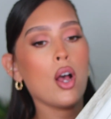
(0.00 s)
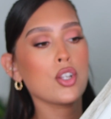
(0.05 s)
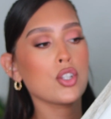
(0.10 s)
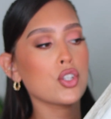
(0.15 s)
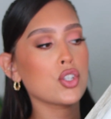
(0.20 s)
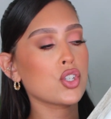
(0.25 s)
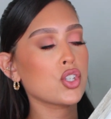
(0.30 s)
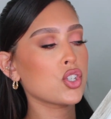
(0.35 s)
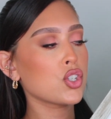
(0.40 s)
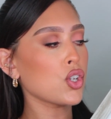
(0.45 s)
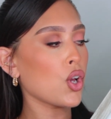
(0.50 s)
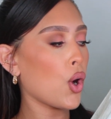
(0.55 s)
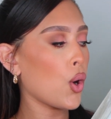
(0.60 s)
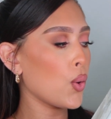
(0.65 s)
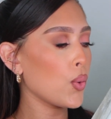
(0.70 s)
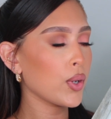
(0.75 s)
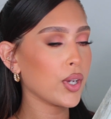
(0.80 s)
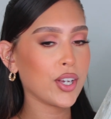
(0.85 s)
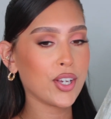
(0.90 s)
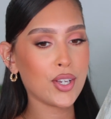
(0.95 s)

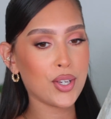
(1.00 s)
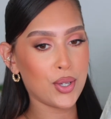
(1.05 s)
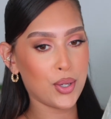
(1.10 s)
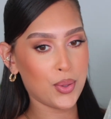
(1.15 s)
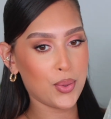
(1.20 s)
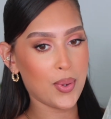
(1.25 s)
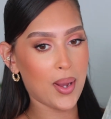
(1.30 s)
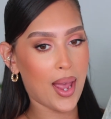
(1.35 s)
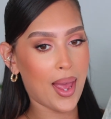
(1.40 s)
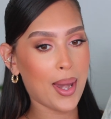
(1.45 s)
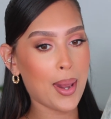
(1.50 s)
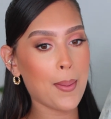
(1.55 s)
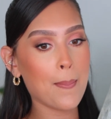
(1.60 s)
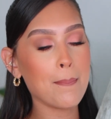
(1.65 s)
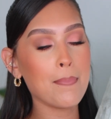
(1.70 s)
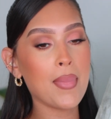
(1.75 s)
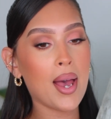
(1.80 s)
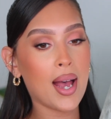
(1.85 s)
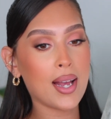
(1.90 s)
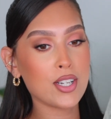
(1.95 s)
So cute, and it
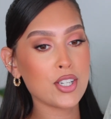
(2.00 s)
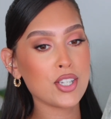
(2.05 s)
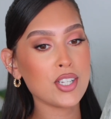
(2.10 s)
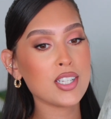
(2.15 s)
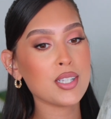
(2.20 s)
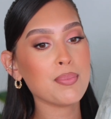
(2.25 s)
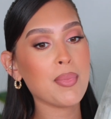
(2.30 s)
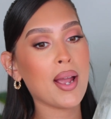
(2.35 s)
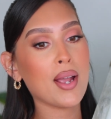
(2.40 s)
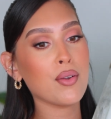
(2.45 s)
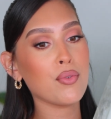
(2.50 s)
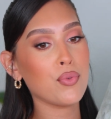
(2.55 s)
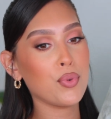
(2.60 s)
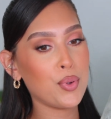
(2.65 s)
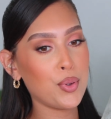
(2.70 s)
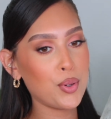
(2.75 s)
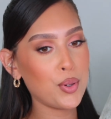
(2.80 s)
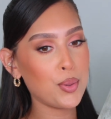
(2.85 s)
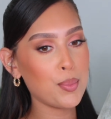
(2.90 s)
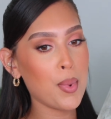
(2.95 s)
matches my
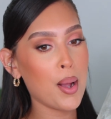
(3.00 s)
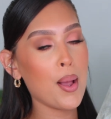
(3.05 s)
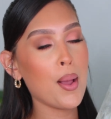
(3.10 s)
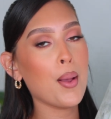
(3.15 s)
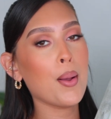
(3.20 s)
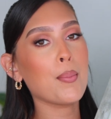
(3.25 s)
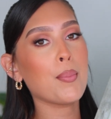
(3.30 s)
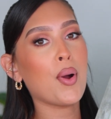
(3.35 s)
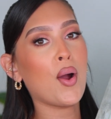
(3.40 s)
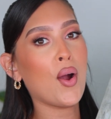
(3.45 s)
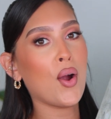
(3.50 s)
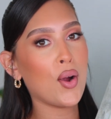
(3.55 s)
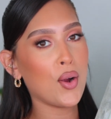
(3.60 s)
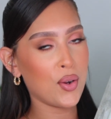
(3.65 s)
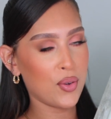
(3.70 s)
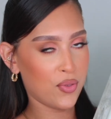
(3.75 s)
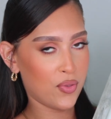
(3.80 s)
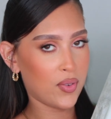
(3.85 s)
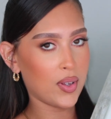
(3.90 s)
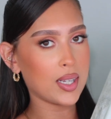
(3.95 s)
room
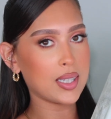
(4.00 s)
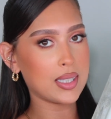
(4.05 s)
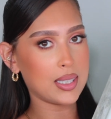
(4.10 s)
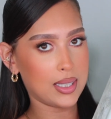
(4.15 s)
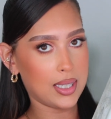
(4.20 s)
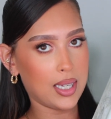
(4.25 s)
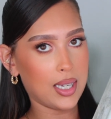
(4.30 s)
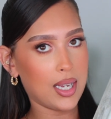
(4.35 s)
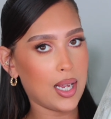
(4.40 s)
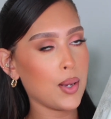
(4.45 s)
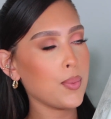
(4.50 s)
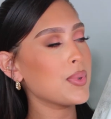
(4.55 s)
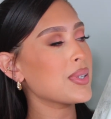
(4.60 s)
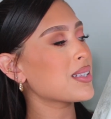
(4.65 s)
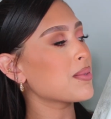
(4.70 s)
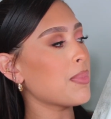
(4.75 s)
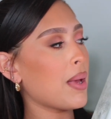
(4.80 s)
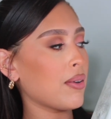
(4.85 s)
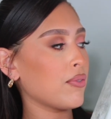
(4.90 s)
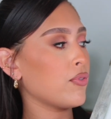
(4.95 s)
perfectly. It
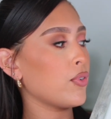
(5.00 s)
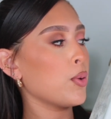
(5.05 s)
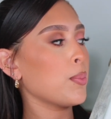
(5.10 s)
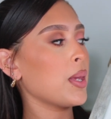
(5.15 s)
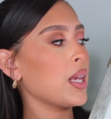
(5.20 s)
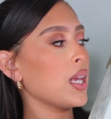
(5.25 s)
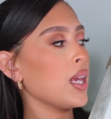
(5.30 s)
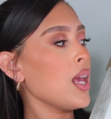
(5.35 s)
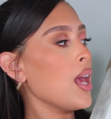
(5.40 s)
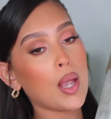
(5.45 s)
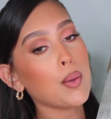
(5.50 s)
was meant for me.